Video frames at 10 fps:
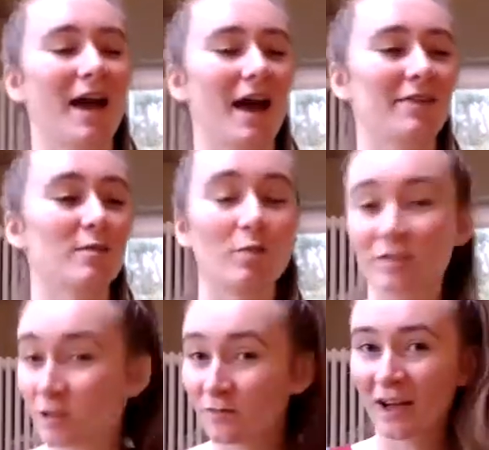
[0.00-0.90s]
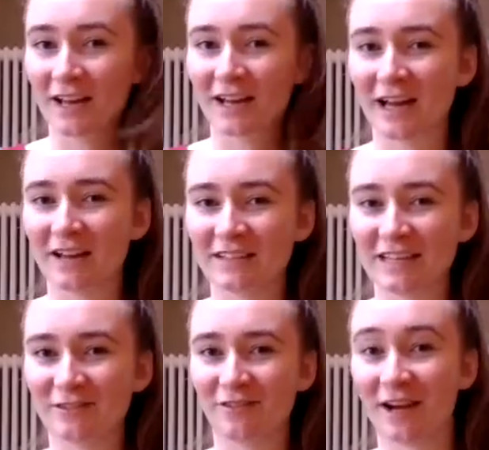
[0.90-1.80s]
And then once you've
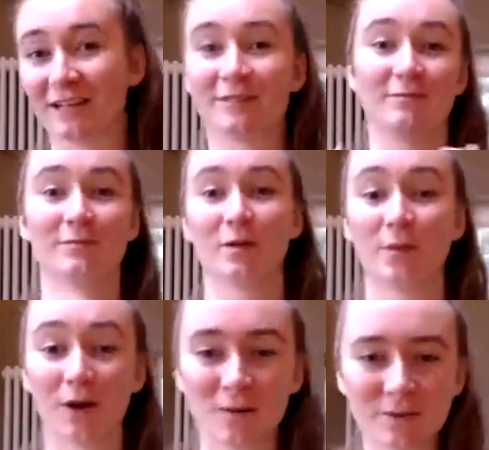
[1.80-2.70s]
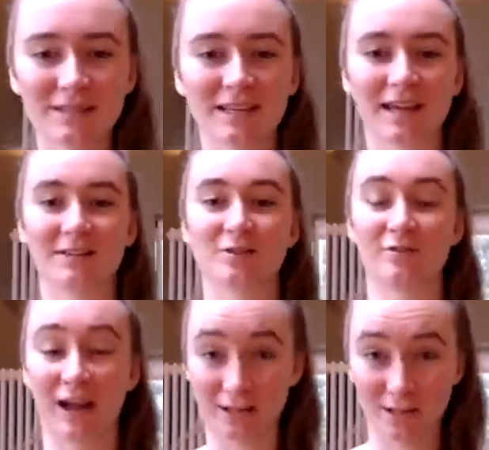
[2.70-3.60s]
identified your purpose and your
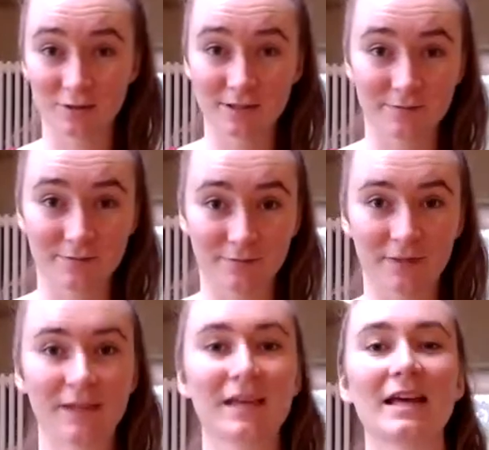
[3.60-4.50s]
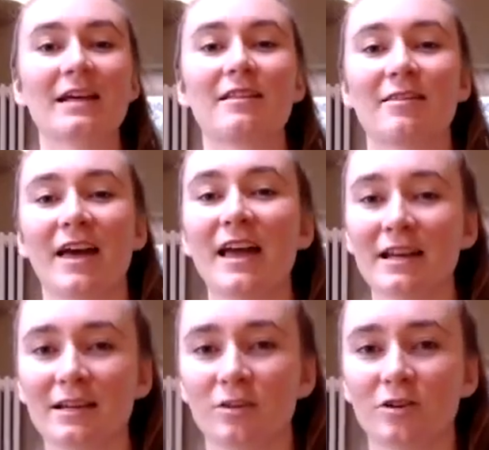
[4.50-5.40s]
values,
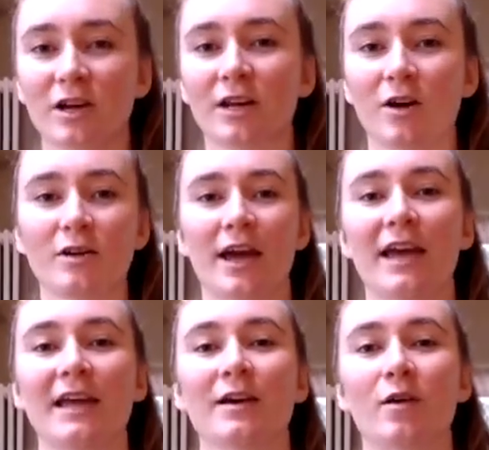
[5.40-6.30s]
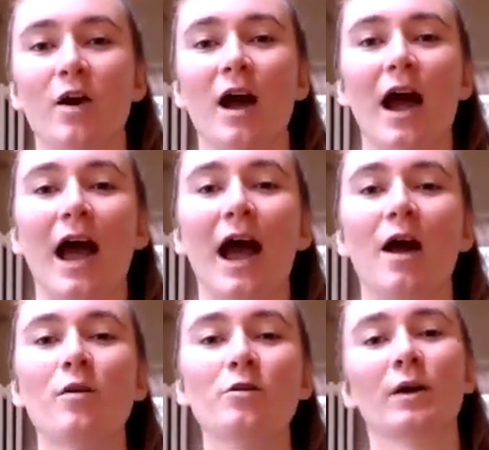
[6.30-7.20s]
then look at, okay,
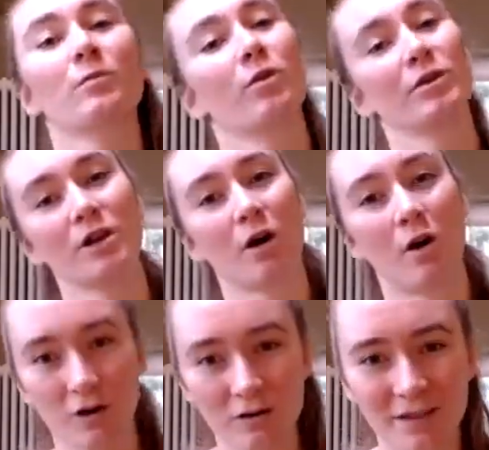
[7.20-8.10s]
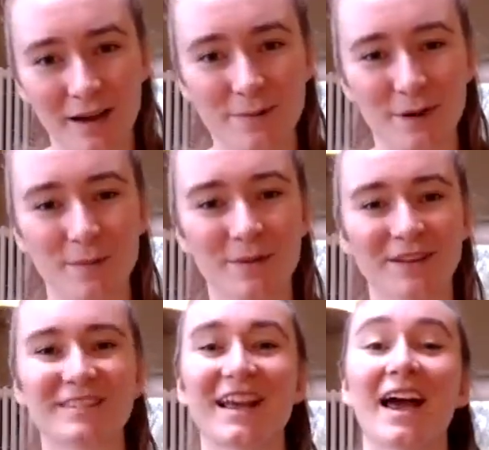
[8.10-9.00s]
how do I want to honor that
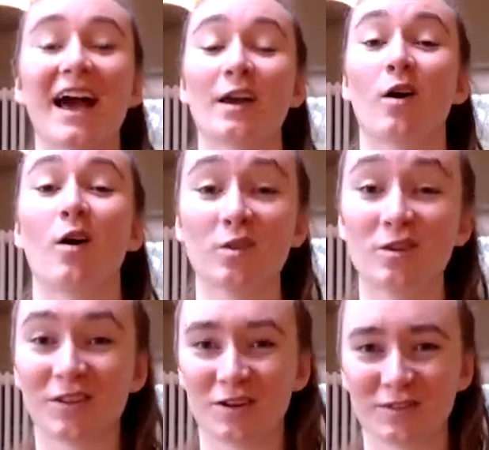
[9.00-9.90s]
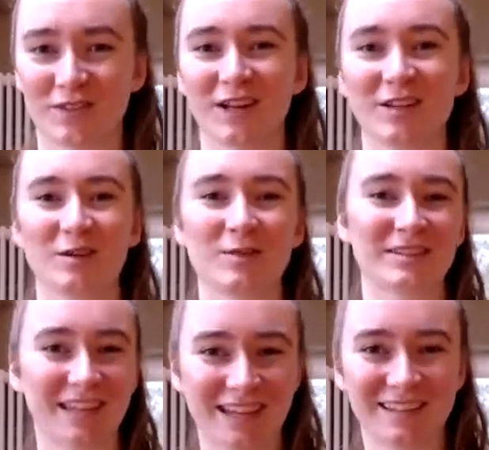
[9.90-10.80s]
purpose and honor those
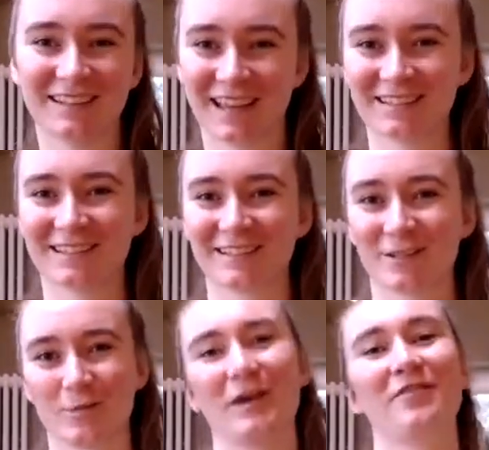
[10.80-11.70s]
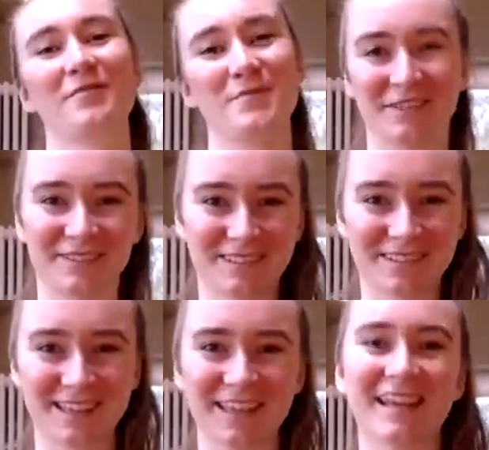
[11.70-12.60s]
values in the next 12
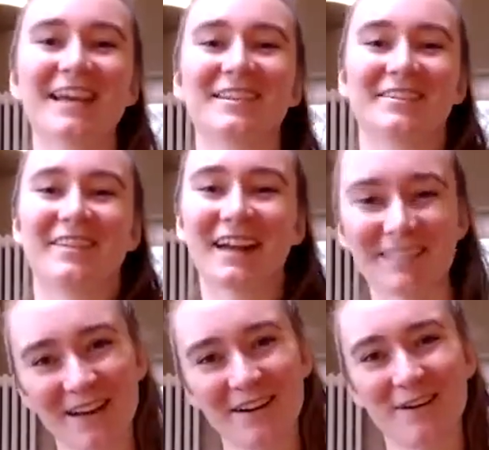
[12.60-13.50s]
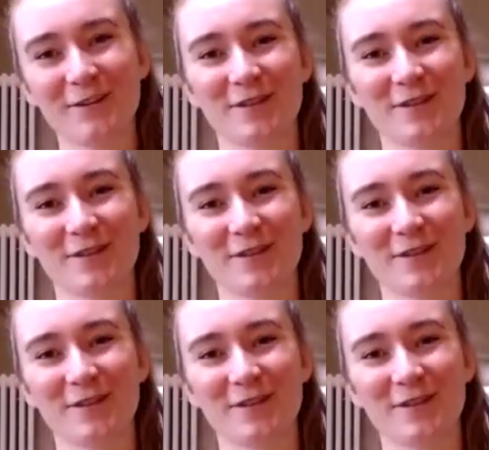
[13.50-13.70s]
months? So that's how I would